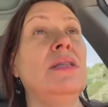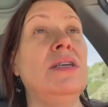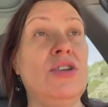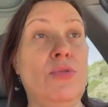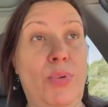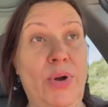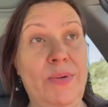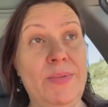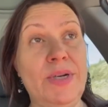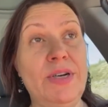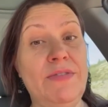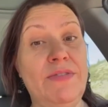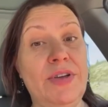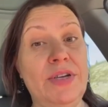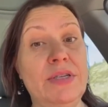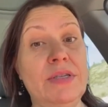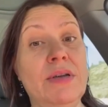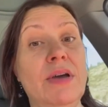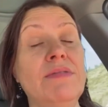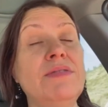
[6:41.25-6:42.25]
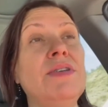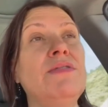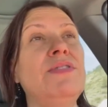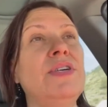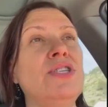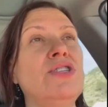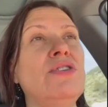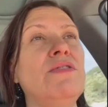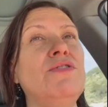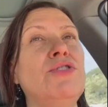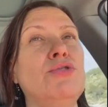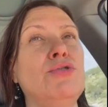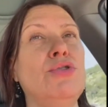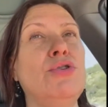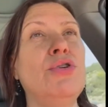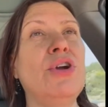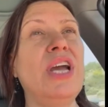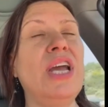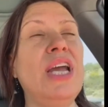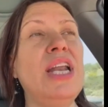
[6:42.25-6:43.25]
the Department of Defense of
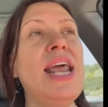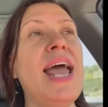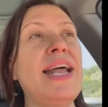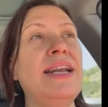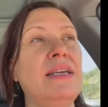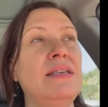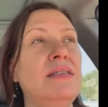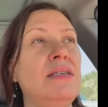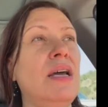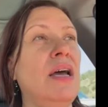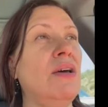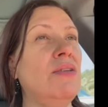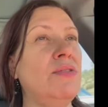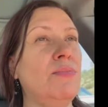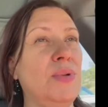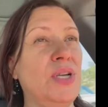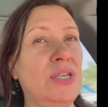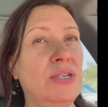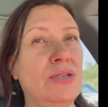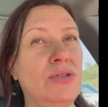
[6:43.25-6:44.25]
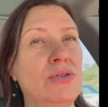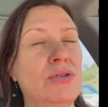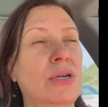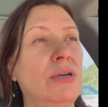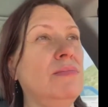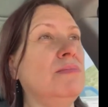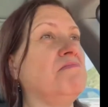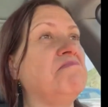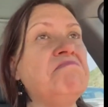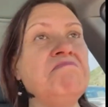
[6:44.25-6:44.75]
Ukraine and its health ministry.